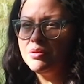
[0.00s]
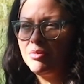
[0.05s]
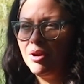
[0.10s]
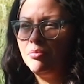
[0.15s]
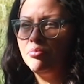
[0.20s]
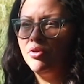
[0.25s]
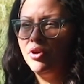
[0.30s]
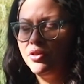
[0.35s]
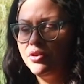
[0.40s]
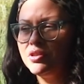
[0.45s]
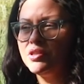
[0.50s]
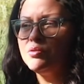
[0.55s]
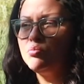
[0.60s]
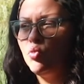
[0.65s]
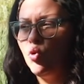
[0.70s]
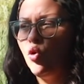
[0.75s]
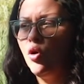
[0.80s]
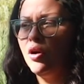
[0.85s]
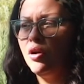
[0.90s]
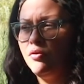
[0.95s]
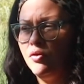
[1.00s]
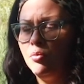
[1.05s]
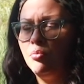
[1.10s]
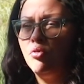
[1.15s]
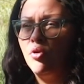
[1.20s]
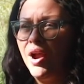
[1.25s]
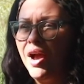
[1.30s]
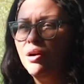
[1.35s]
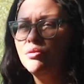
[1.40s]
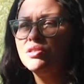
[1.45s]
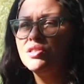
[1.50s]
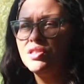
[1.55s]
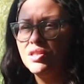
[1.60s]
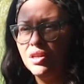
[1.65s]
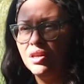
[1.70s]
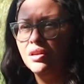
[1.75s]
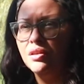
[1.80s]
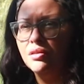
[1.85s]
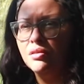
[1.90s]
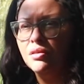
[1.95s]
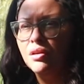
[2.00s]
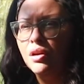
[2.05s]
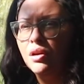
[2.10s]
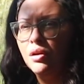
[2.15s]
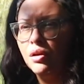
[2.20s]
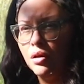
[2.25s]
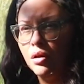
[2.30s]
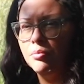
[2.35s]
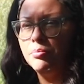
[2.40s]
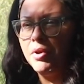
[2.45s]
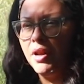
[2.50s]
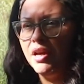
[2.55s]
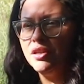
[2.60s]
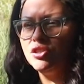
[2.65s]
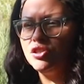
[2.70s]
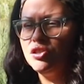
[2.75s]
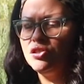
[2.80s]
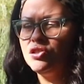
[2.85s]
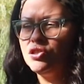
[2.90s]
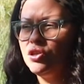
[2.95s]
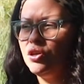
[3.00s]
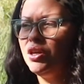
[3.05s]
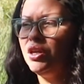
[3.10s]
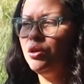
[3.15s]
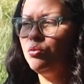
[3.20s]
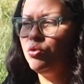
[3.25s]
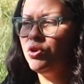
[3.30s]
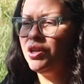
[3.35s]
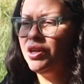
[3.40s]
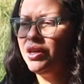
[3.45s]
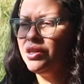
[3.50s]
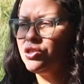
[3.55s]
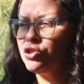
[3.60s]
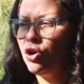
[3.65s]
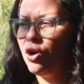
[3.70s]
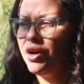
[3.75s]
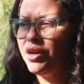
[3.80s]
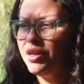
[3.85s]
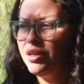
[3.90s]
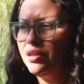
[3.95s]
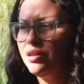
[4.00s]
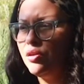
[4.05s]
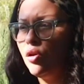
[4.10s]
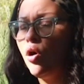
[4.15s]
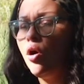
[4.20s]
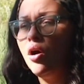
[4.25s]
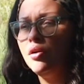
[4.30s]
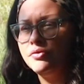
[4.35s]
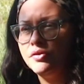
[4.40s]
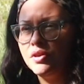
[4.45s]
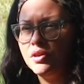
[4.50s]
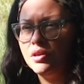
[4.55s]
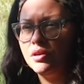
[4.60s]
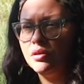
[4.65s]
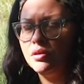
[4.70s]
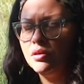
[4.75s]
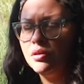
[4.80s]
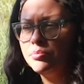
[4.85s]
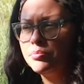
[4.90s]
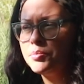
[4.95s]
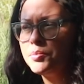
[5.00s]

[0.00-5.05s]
My brother's more of a brown skin complexion, so he would get targeted often.